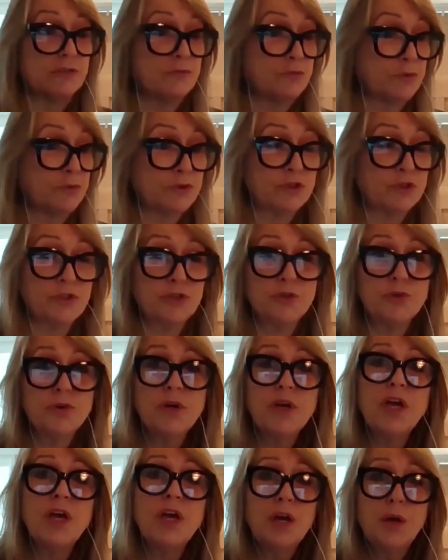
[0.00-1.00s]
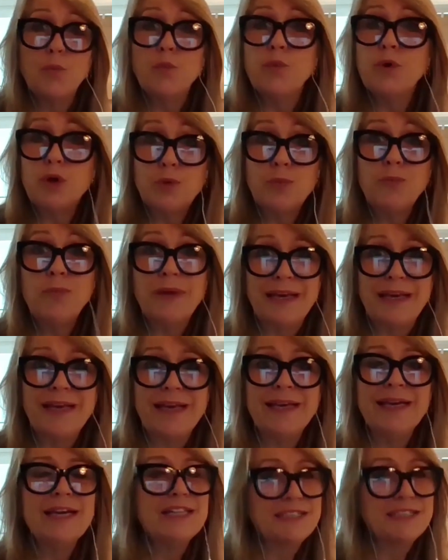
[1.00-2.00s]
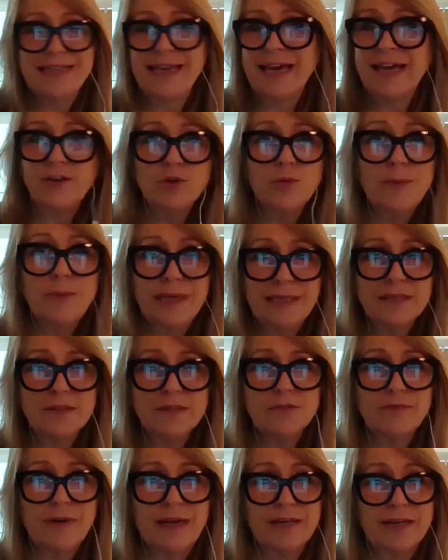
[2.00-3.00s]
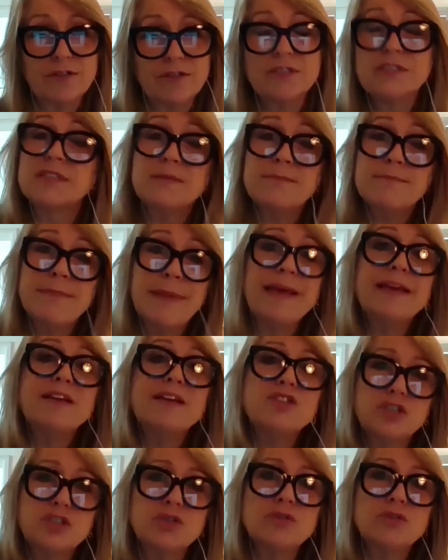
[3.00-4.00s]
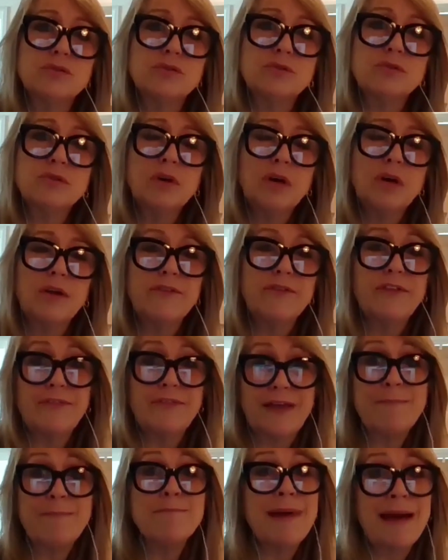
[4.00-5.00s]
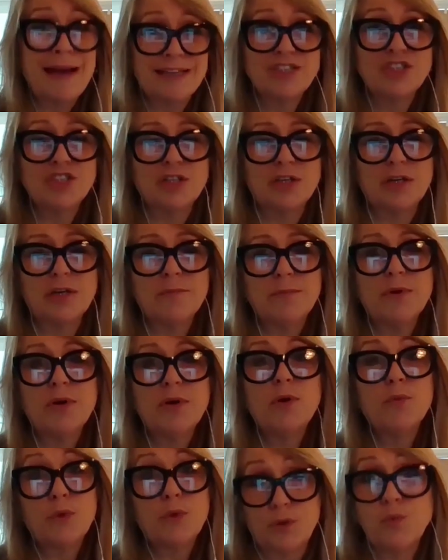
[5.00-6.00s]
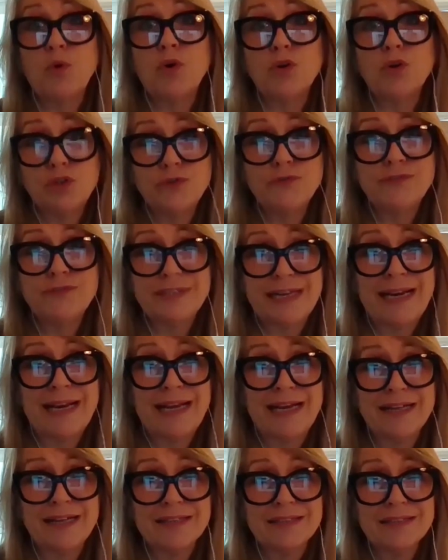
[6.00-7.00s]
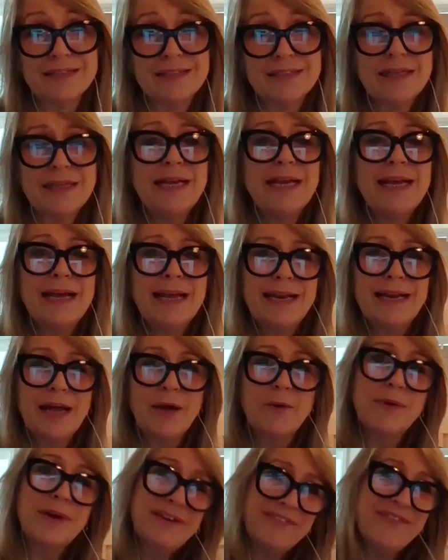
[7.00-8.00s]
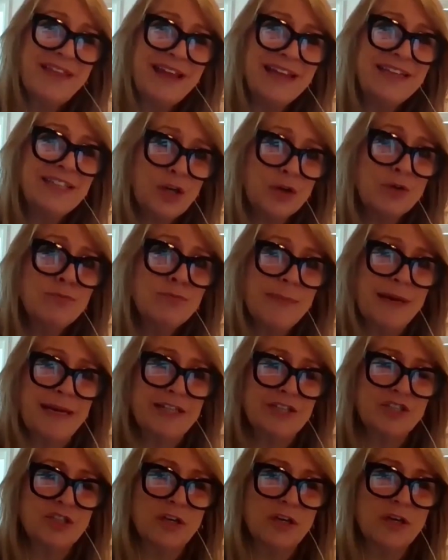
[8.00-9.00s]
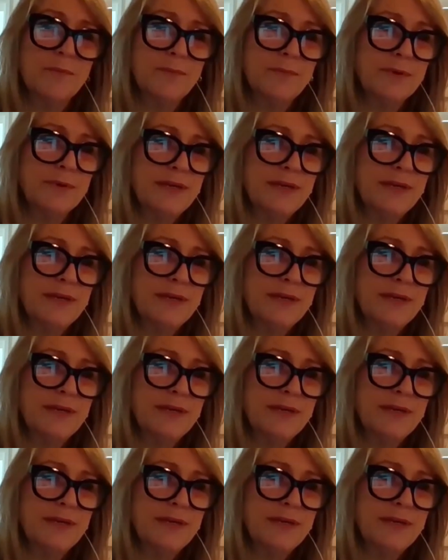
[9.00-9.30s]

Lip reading: will do, will be to get your medical records to make sure that they match up with what you've declared. Now, if they don't match up,